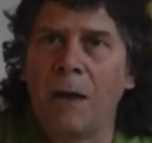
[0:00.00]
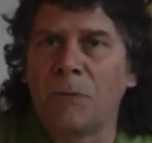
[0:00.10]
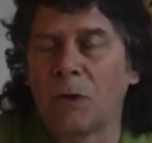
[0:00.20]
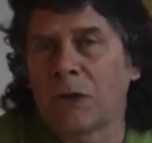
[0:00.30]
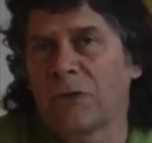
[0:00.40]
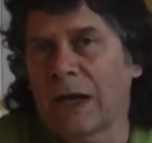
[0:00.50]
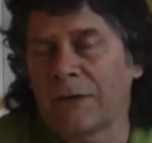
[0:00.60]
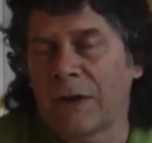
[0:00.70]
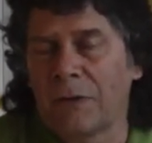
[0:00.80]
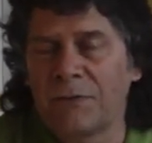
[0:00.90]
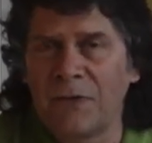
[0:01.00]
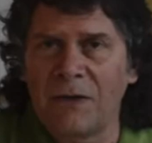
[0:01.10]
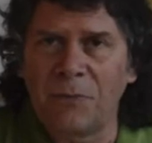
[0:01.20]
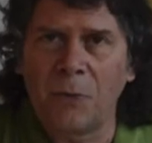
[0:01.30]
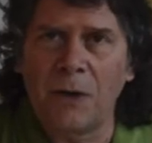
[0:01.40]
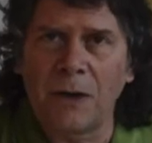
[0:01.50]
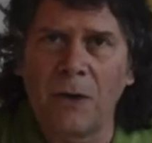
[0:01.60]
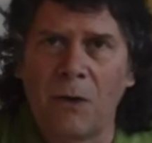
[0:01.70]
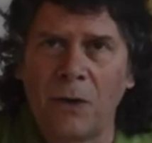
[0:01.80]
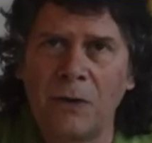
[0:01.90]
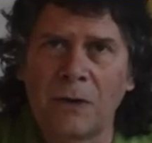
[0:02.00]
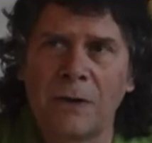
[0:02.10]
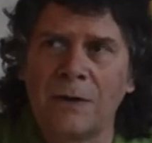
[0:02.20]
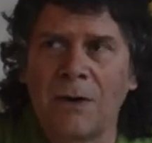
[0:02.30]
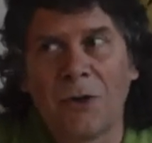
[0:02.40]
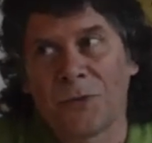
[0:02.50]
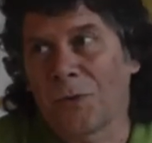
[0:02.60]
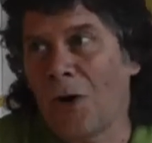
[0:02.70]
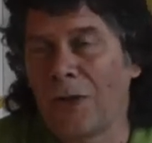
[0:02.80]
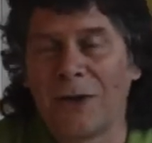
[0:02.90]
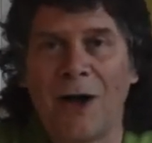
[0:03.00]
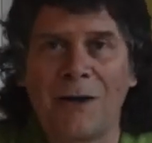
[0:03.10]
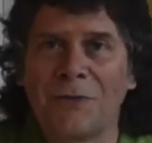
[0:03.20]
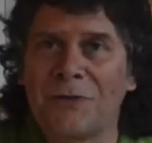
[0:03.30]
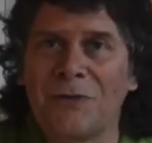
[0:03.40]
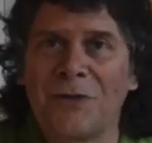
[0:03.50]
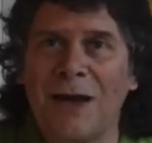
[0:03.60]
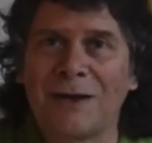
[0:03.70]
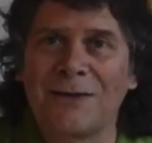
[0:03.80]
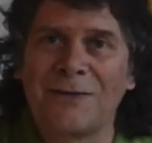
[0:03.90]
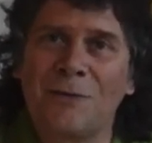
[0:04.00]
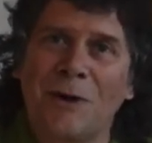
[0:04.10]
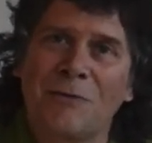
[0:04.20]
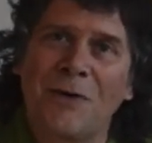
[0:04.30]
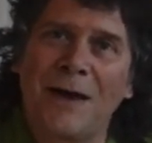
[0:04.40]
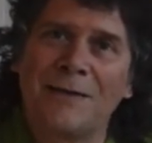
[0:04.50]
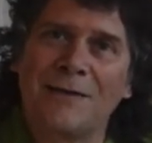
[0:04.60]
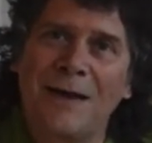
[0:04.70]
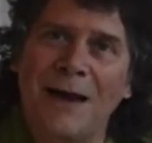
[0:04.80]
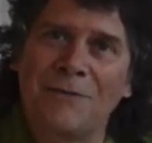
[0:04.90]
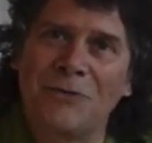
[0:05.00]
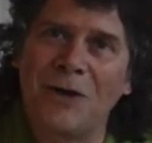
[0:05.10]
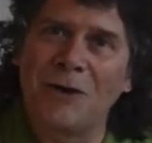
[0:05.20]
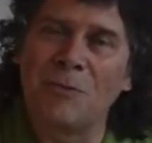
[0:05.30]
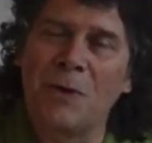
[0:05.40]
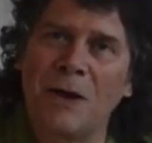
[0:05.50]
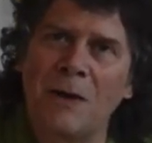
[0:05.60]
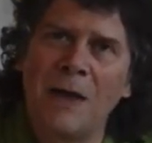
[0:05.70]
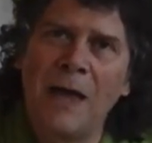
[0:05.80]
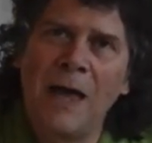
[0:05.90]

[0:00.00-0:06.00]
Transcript: You can check us out on Facebook, or you can also call the office and talk to our fine staff, Jade or Mel,